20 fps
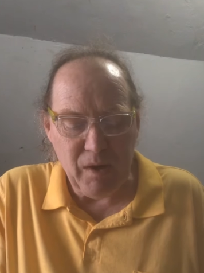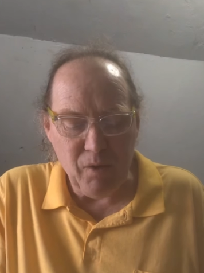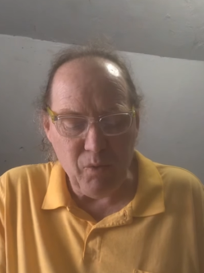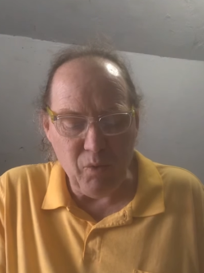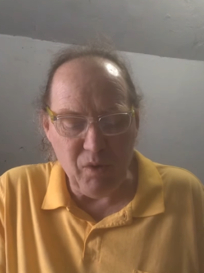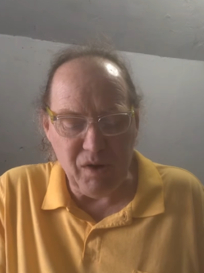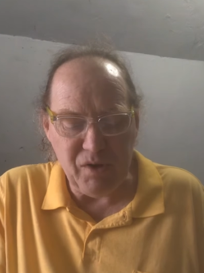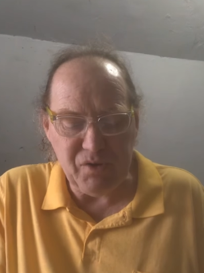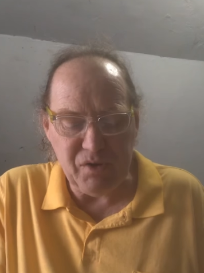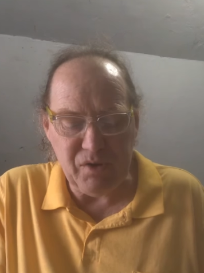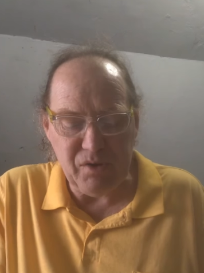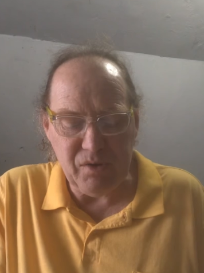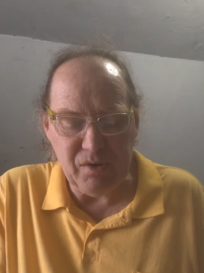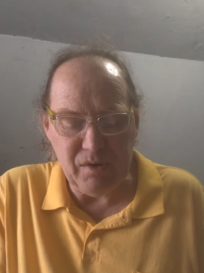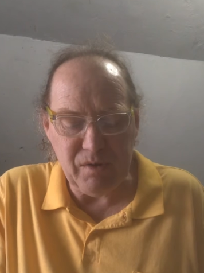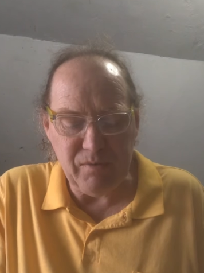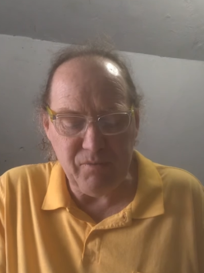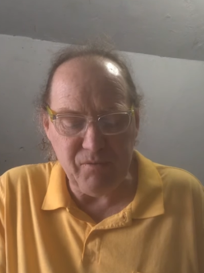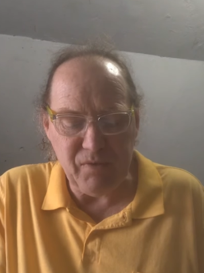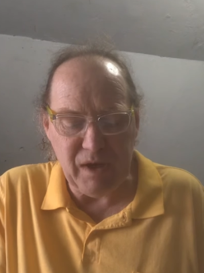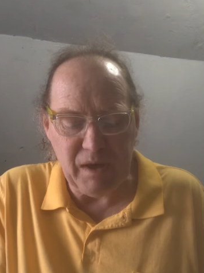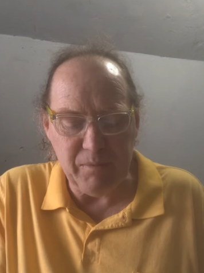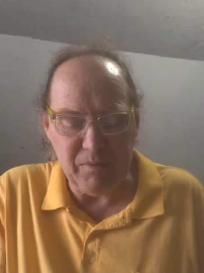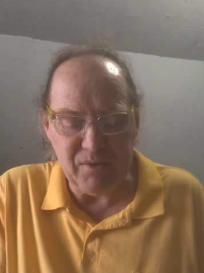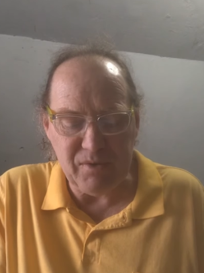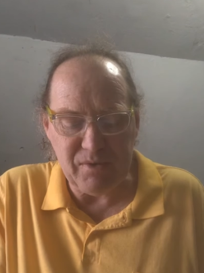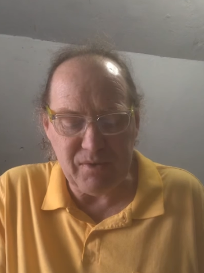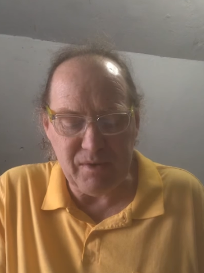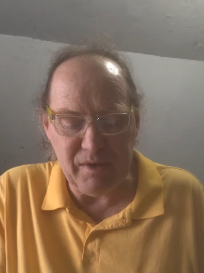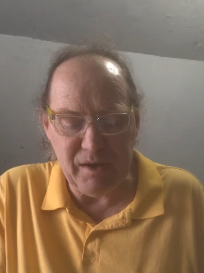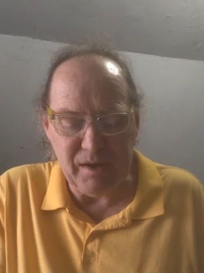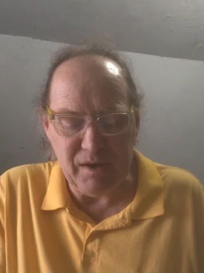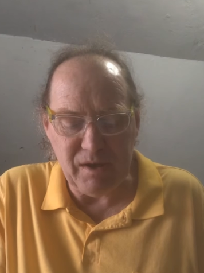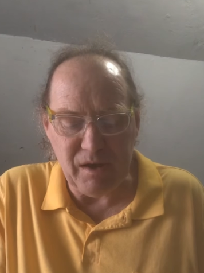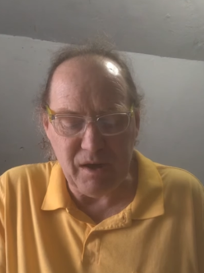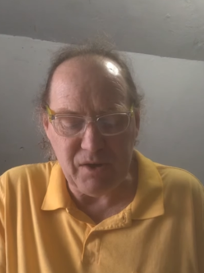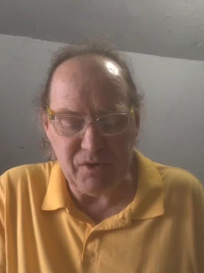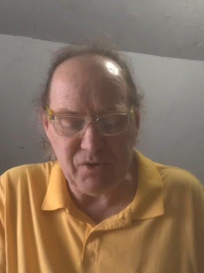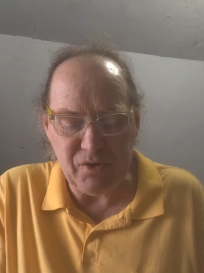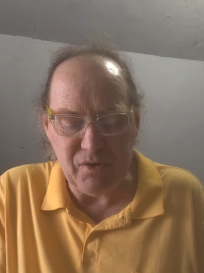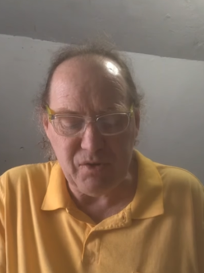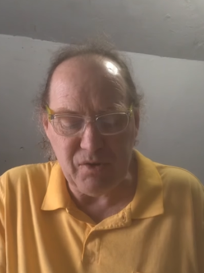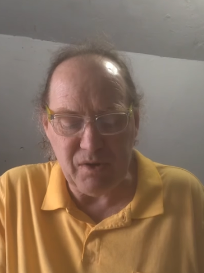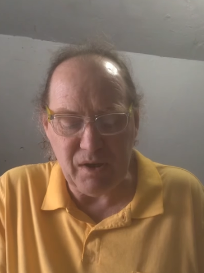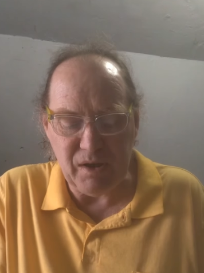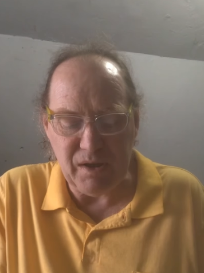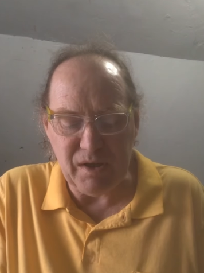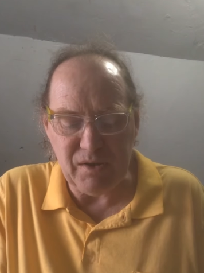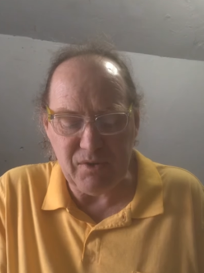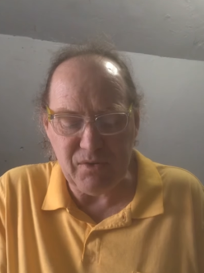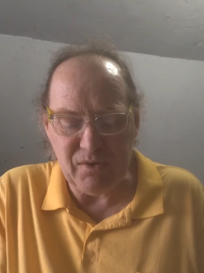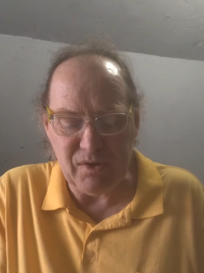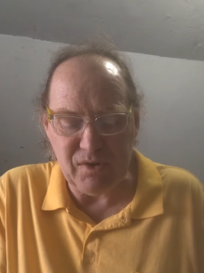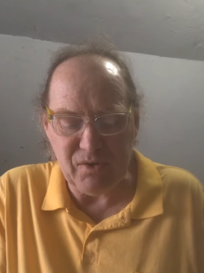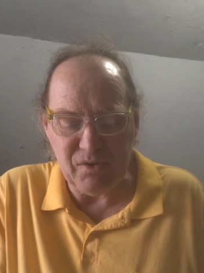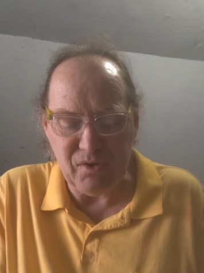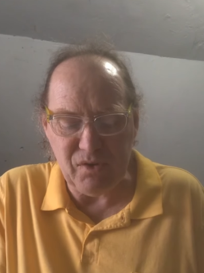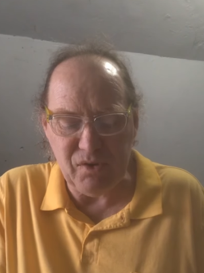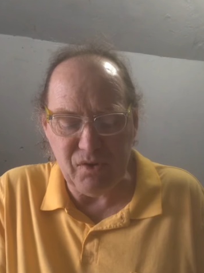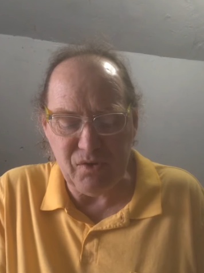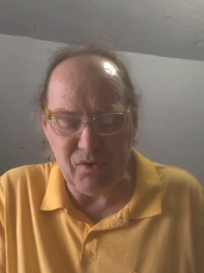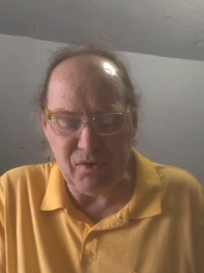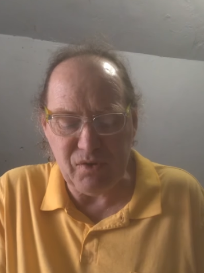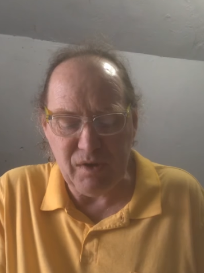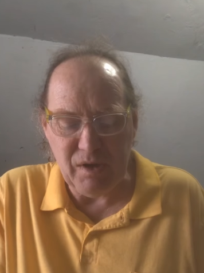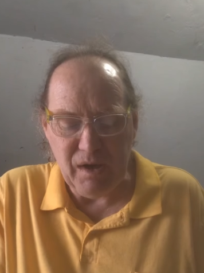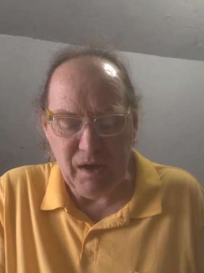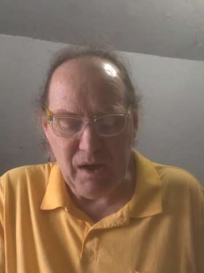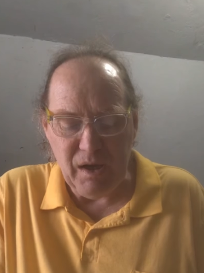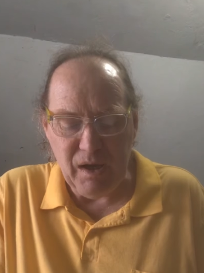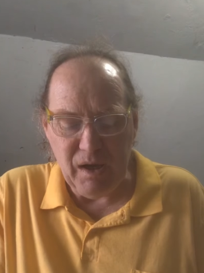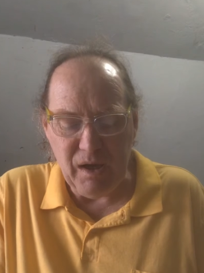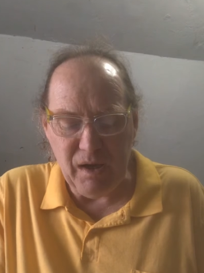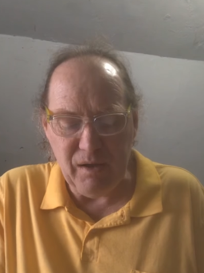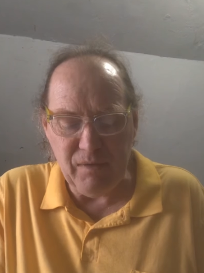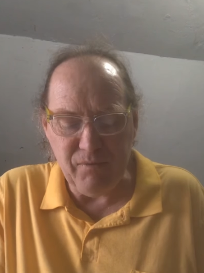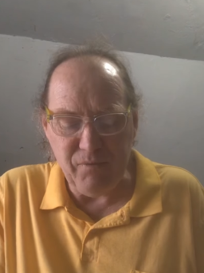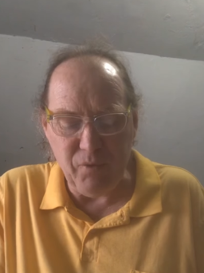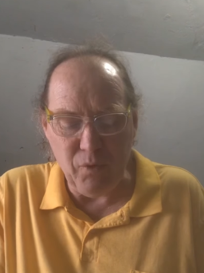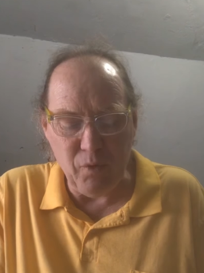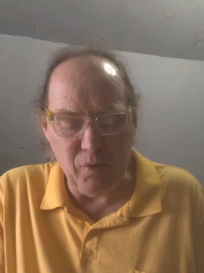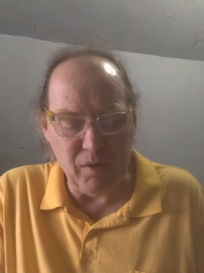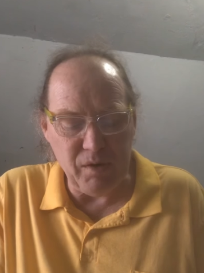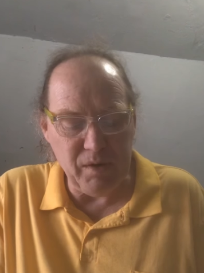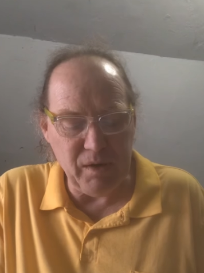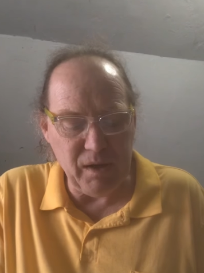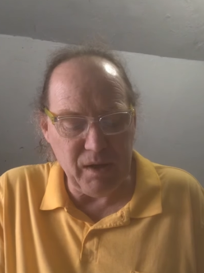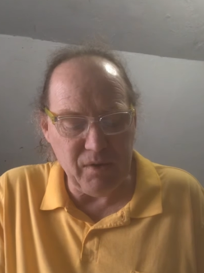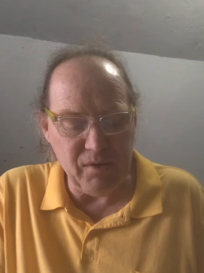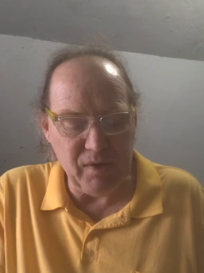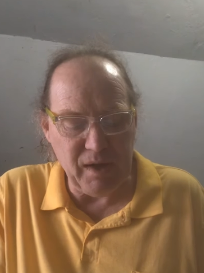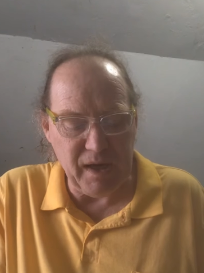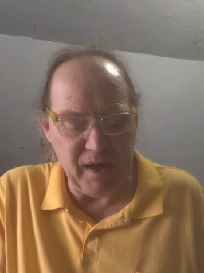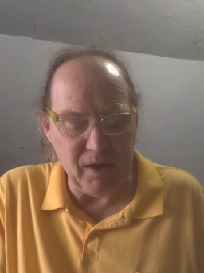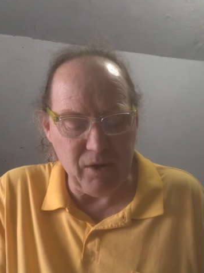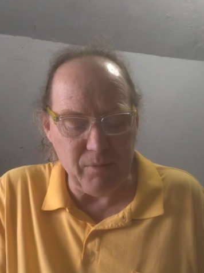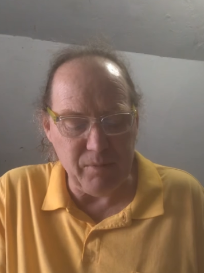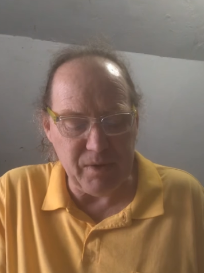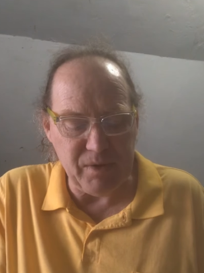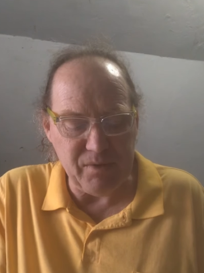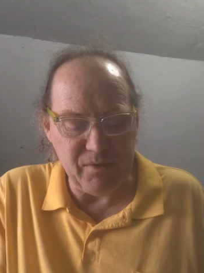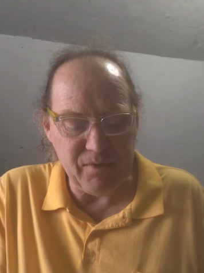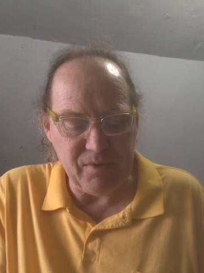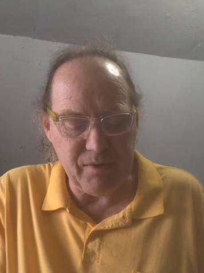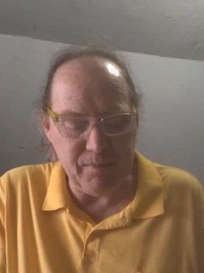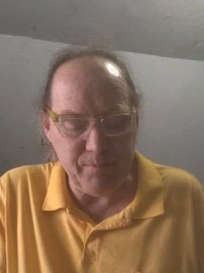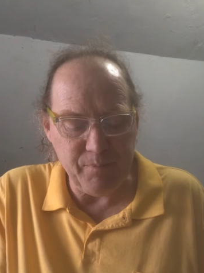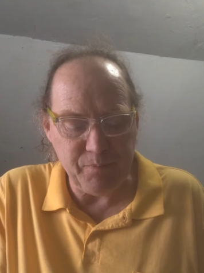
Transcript: Washington famously cautioned against its use in foreign entanglements.